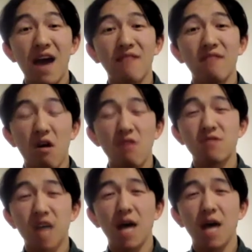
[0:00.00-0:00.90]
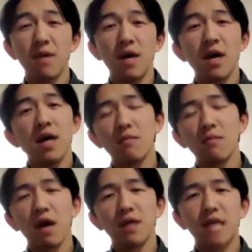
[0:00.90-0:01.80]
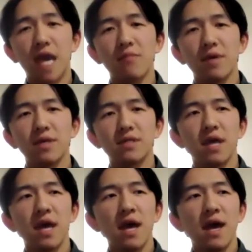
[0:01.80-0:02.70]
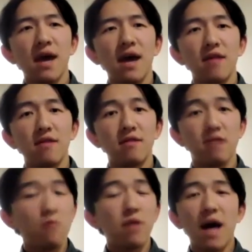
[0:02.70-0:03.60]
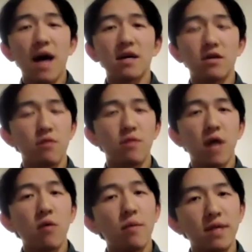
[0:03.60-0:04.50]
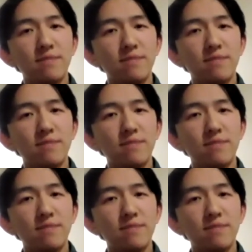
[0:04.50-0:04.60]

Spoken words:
a harder time coming onto campus. They're a black woman,